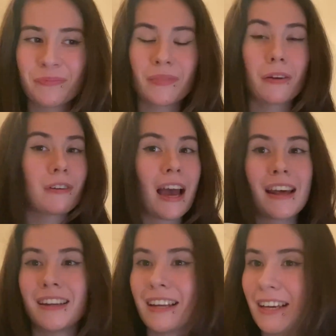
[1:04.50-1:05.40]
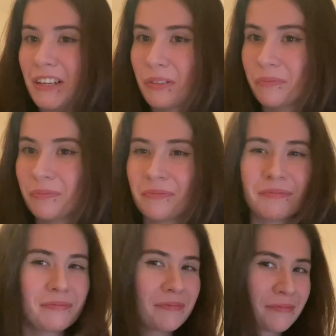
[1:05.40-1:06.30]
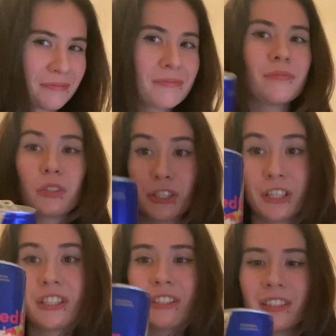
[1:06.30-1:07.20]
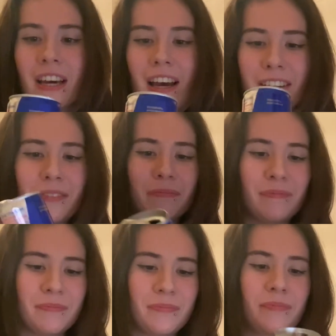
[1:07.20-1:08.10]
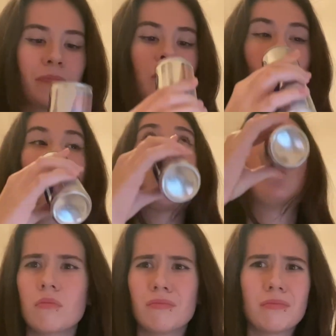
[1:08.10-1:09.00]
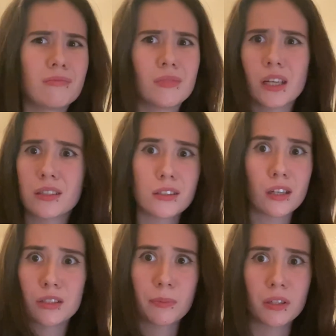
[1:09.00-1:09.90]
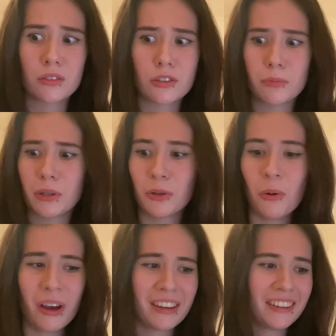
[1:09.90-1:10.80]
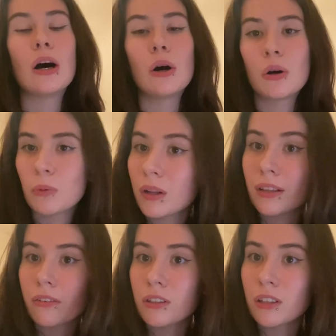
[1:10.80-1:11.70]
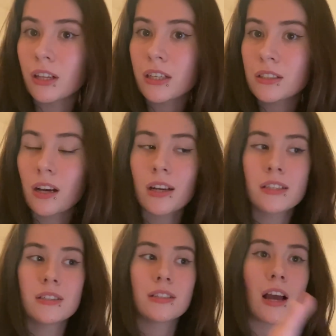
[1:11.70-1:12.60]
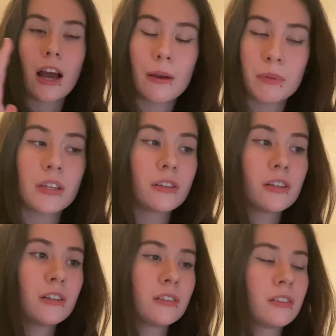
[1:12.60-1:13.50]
of editing. Cheers to that. That's not sponsored, by the way. Well, nevertheless, guys, I'm here